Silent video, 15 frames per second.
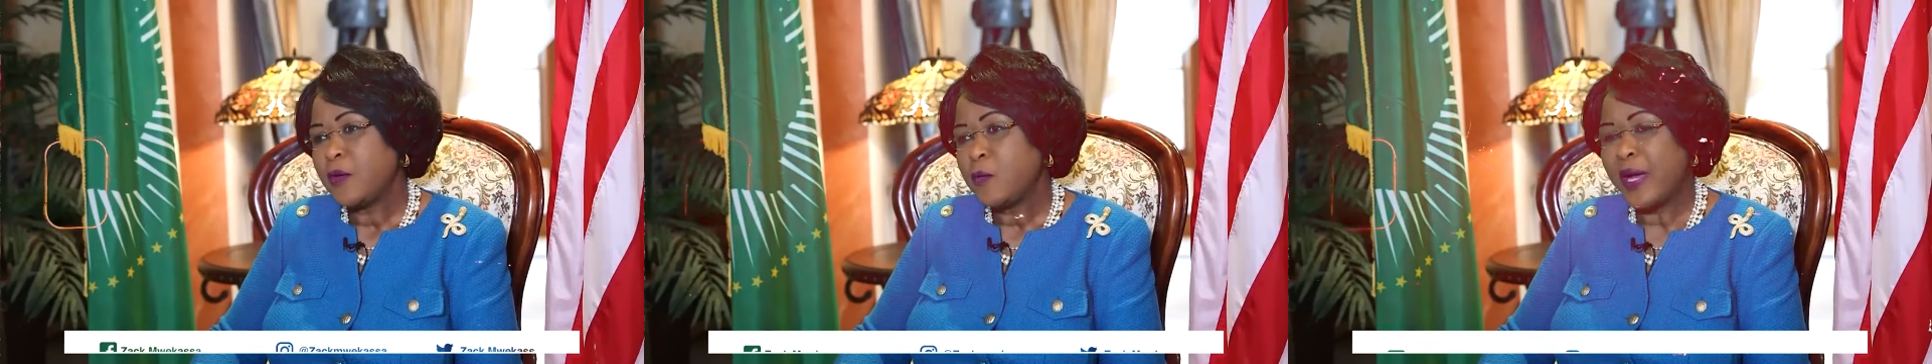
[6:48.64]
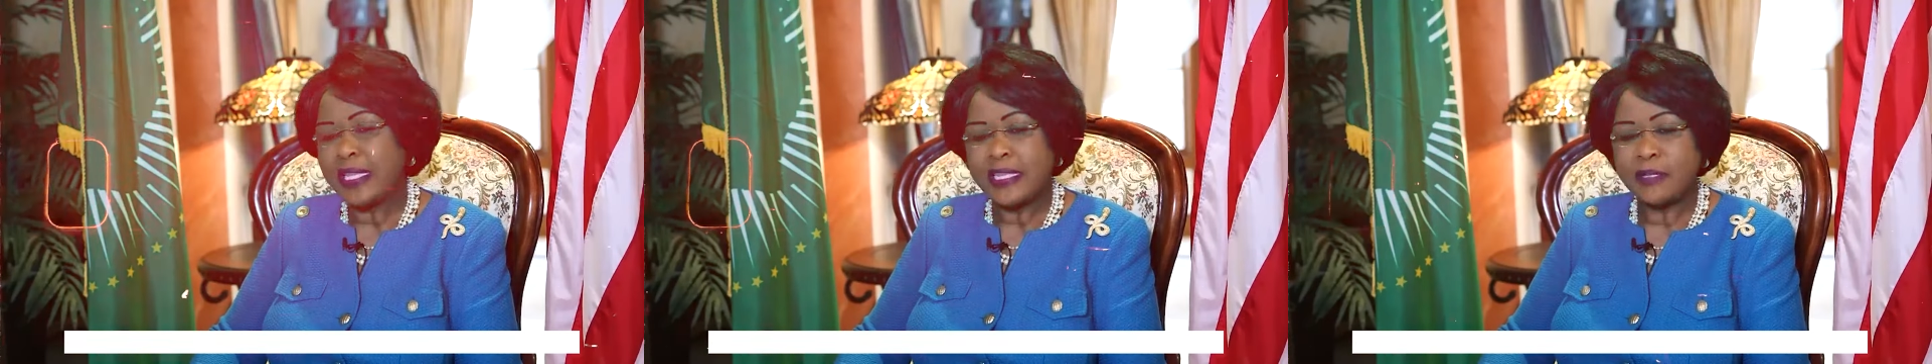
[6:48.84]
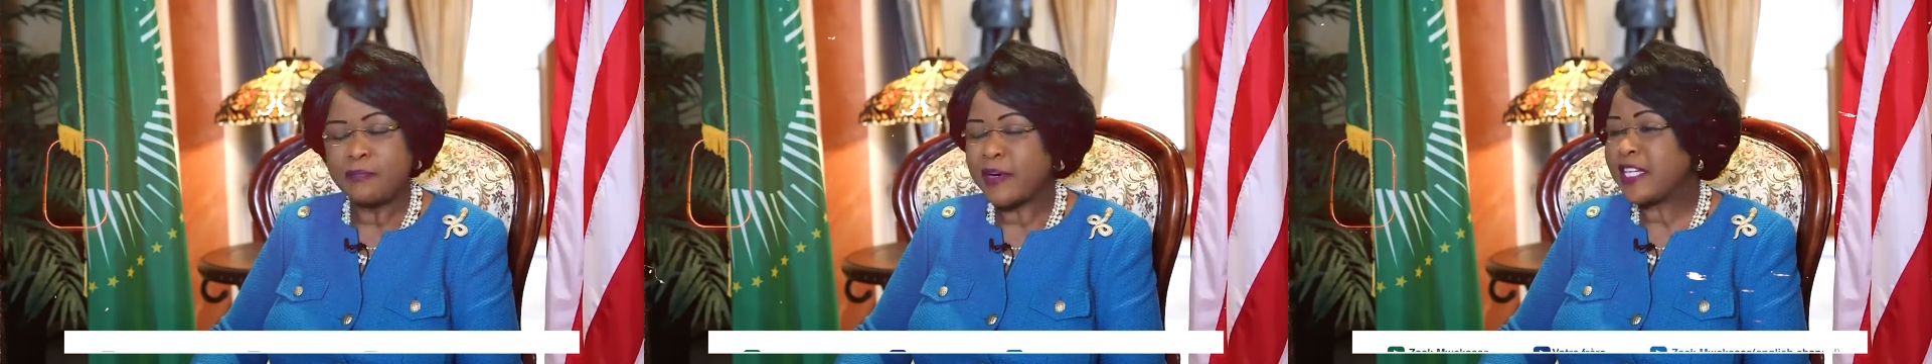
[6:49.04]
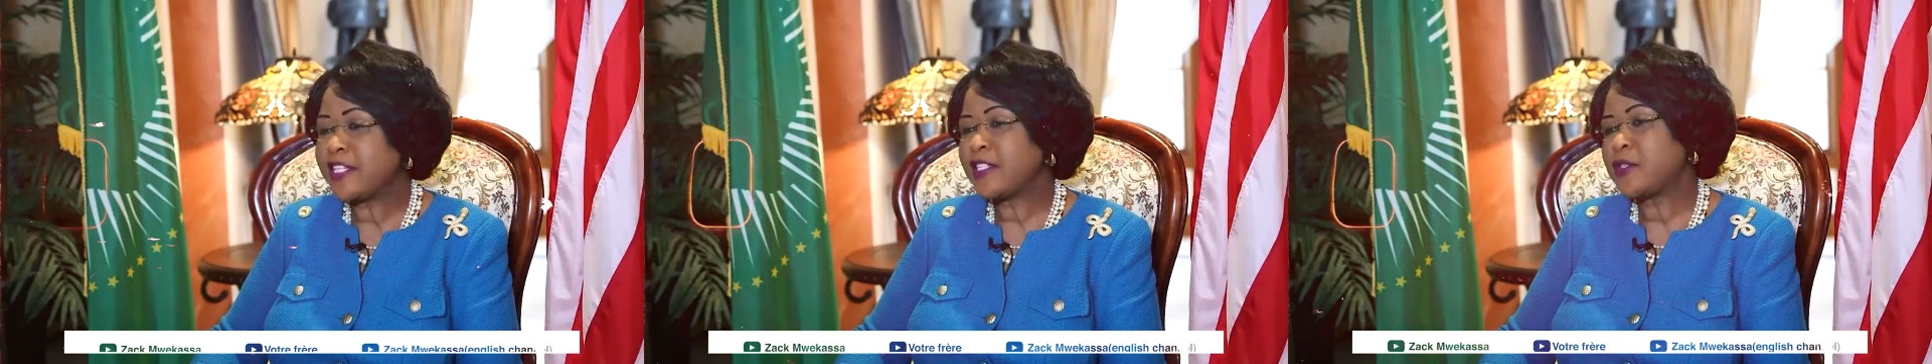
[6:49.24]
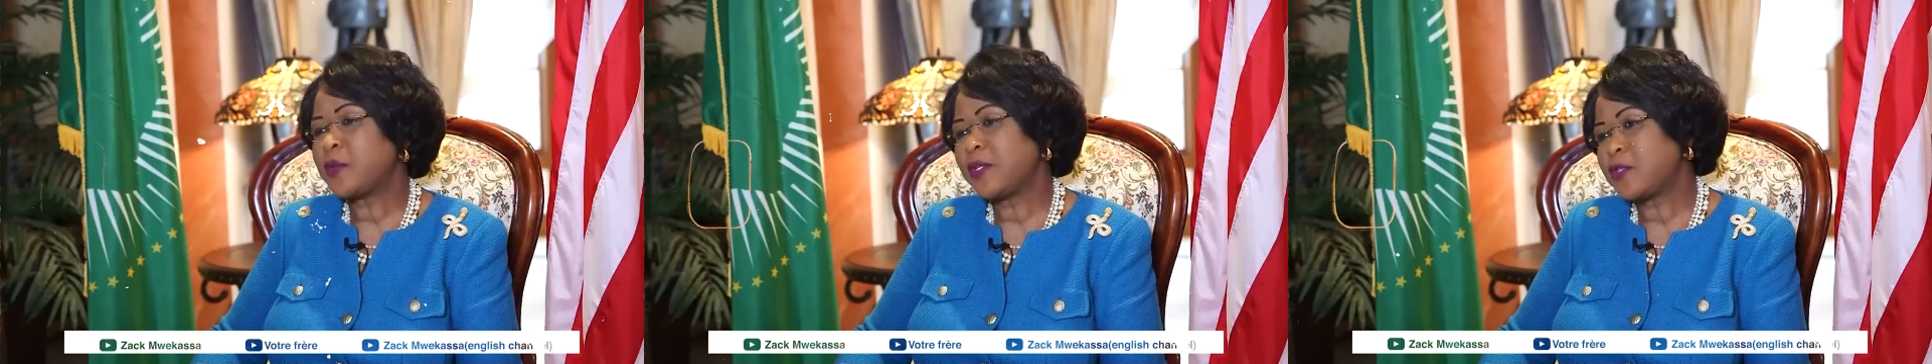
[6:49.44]
When the
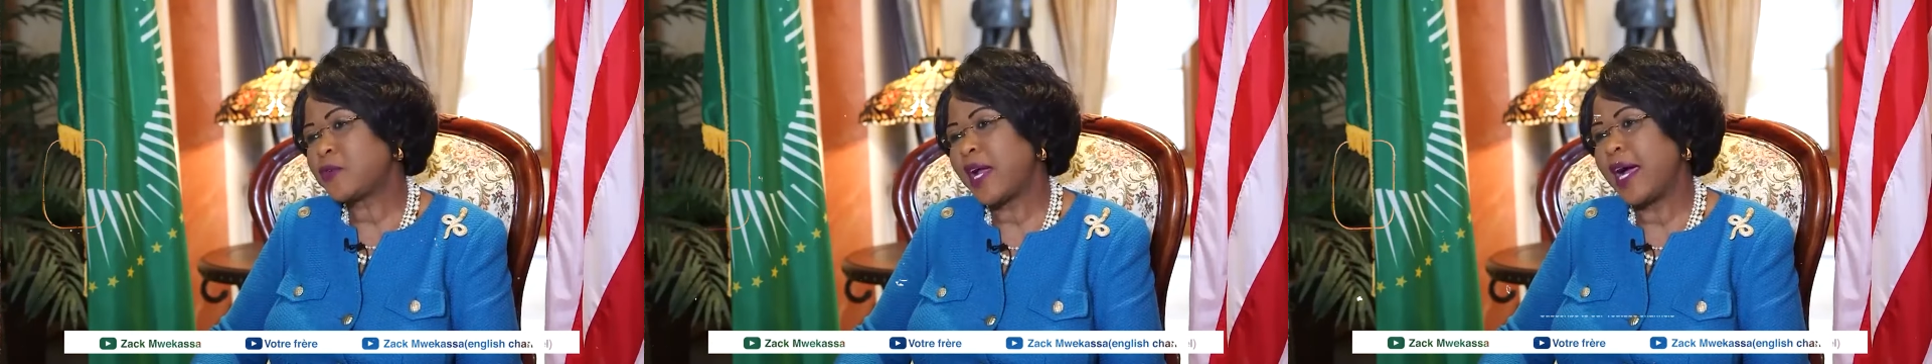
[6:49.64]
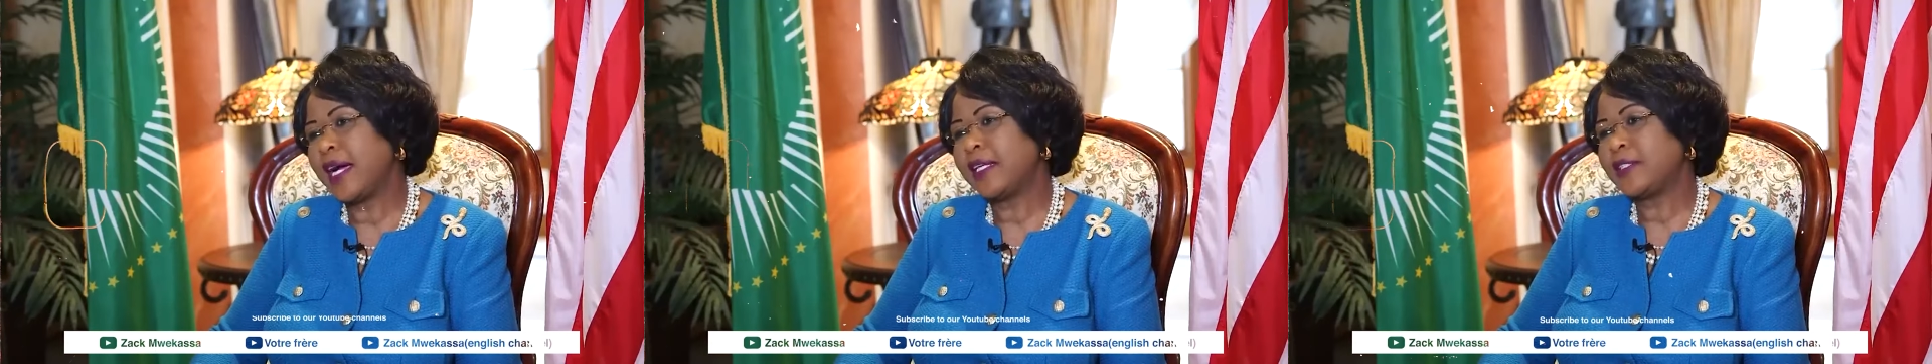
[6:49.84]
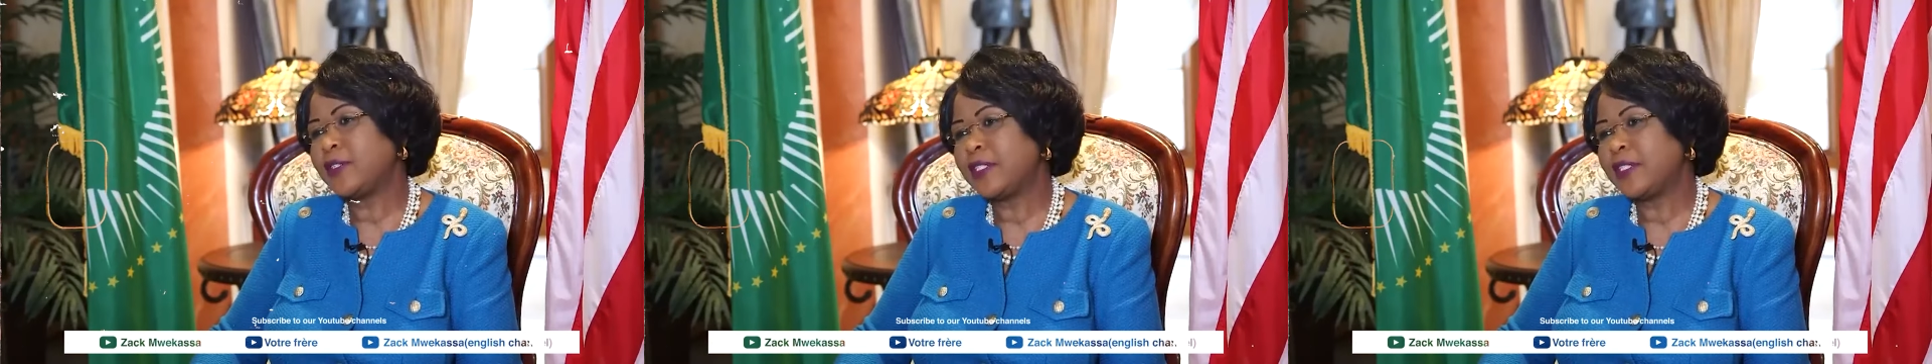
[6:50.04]
British were trying